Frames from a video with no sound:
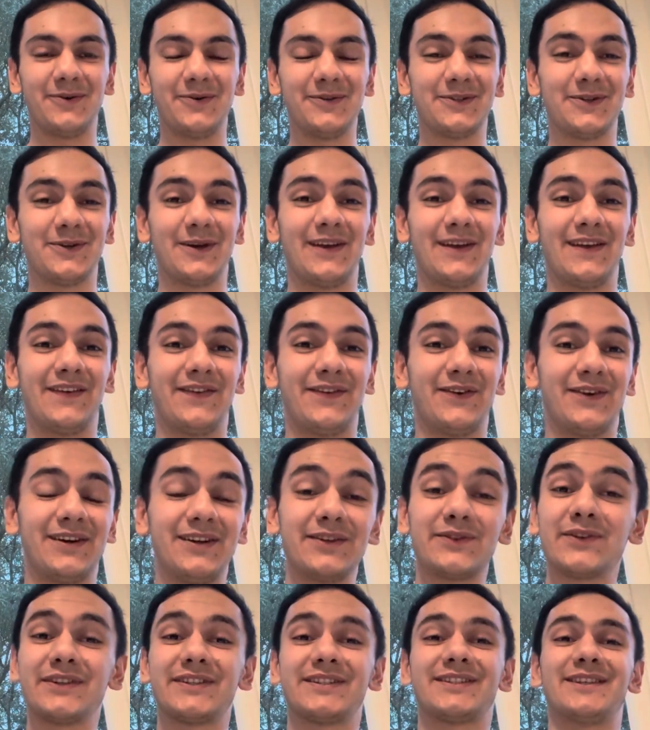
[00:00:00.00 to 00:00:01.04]
So if you're
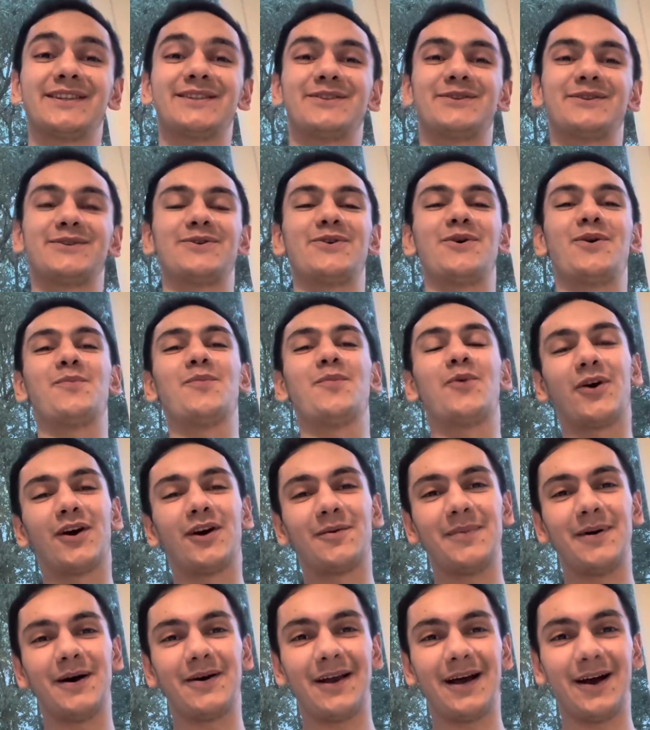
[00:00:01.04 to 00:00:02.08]
interested to know more
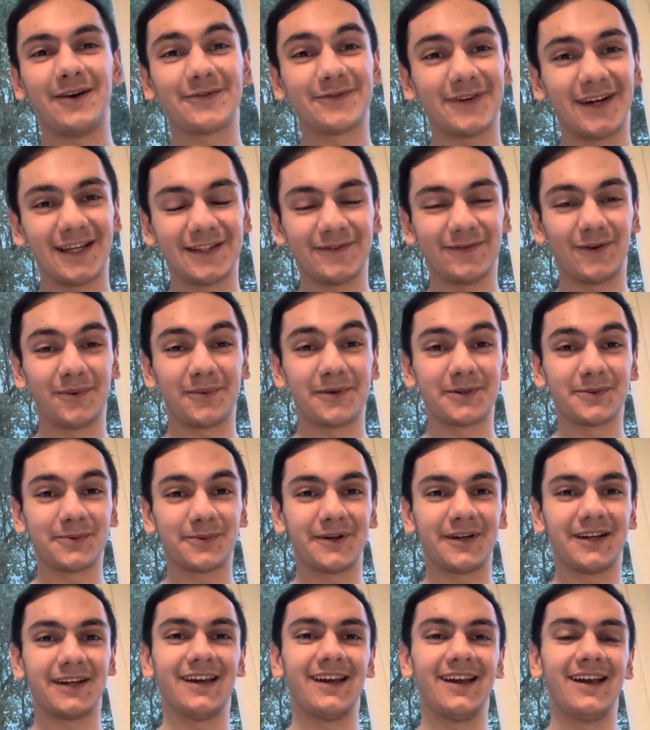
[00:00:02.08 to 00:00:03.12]
about how transformers
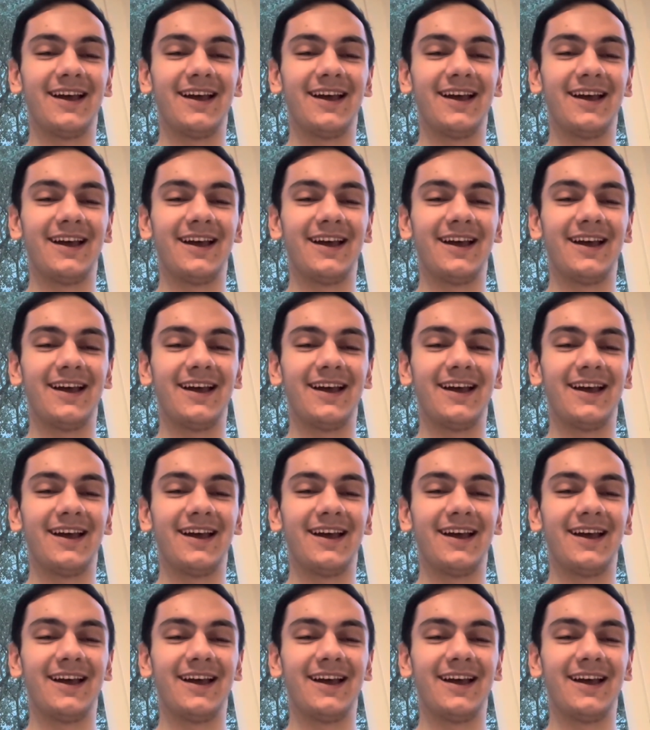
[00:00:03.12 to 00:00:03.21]
work,